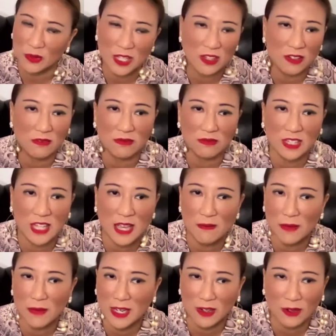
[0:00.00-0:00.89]
They they
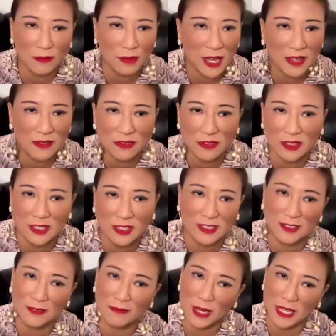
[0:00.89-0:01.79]
may not pay for it
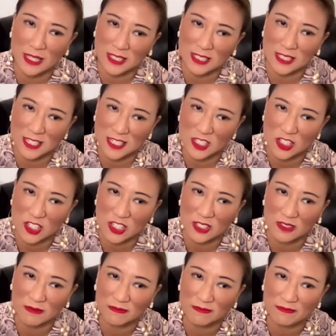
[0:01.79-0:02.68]
in a basic t-shirt.
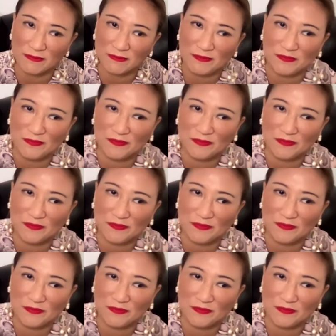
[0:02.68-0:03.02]
Mm-hmm.